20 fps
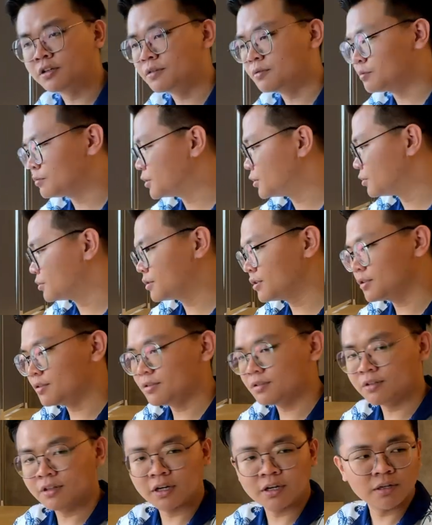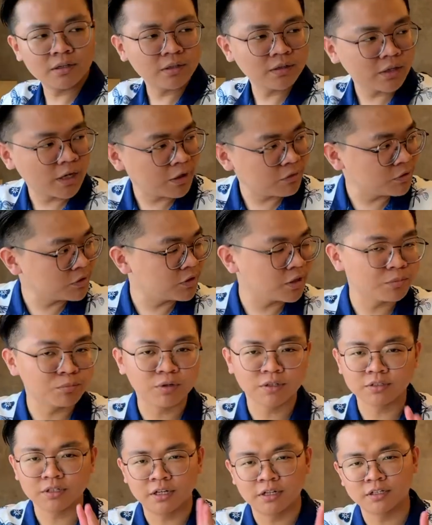we noticed like every table
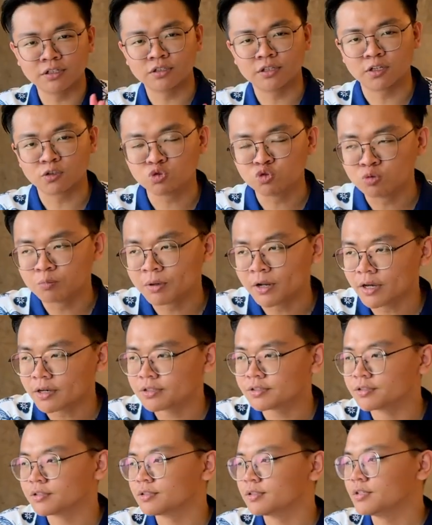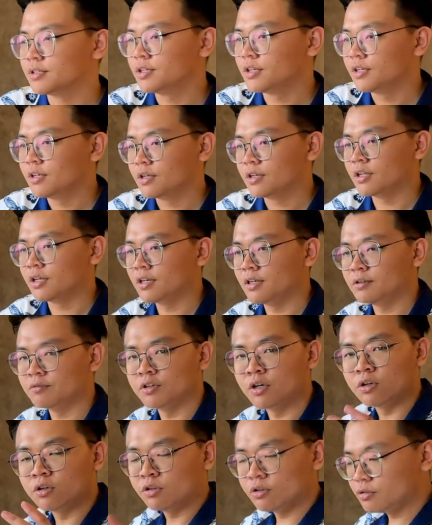has at least like 2 plugs. And if
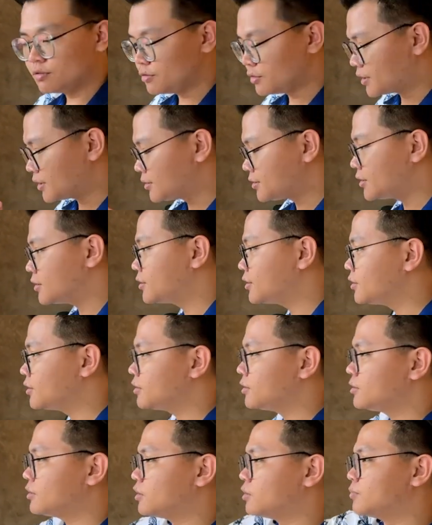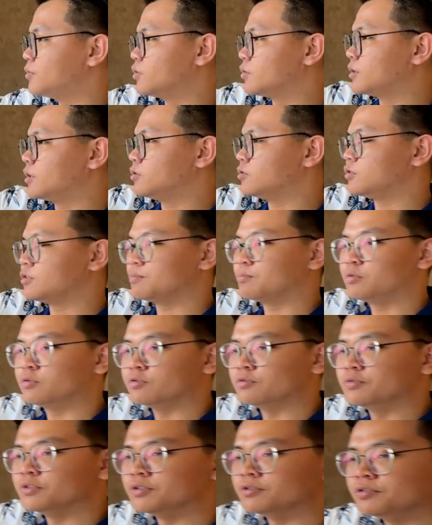you're alone, you can sit here overlooking into the pool
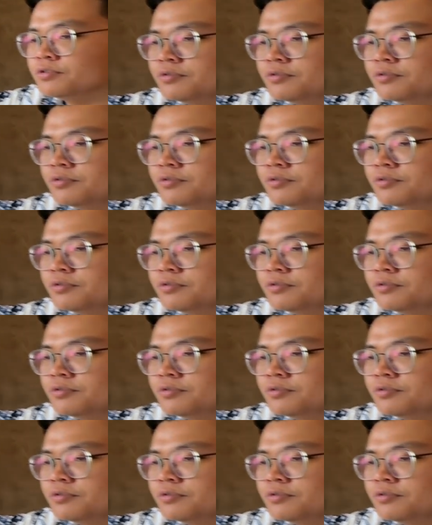view.